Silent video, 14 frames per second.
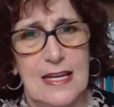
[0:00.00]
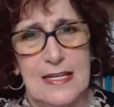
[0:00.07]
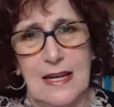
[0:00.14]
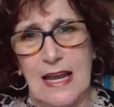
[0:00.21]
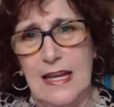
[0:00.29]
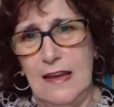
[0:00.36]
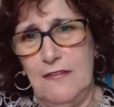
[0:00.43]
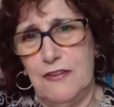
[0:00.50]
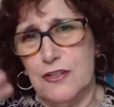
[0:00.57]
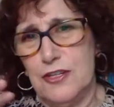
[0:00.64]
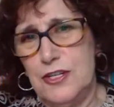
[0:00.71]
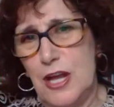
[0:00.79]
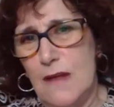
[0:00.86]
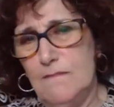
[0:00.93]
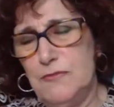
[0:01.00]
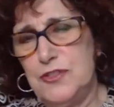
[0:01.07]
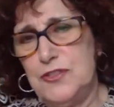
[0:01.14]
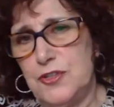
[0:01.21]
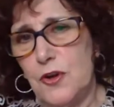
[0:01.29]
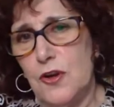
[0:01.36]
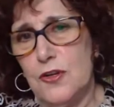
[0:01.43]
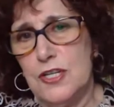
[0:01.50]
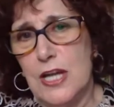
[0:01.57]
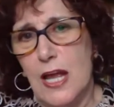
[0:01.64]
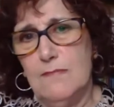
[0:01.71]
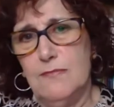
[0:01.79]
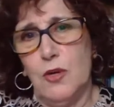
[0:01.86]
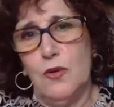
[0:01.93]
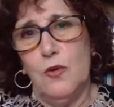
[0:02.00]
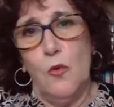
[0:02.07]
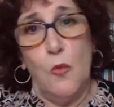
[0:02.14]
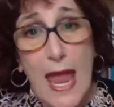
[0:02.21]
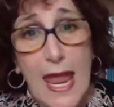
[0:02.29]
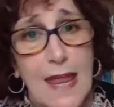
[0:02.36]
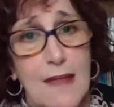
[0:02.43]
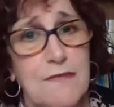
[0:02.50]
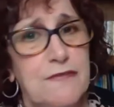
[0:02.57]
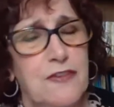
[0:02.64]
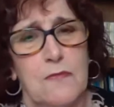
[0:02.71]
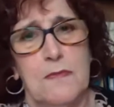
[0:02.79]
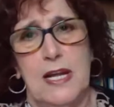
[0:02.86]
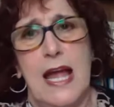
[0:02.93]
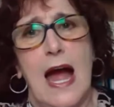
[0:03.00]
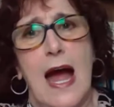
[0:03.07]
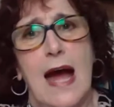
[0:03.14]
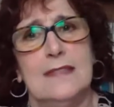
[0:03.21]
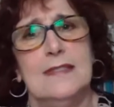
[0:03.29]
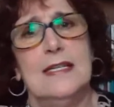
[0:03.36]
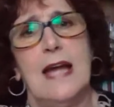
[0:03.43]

and, and even turn away from God,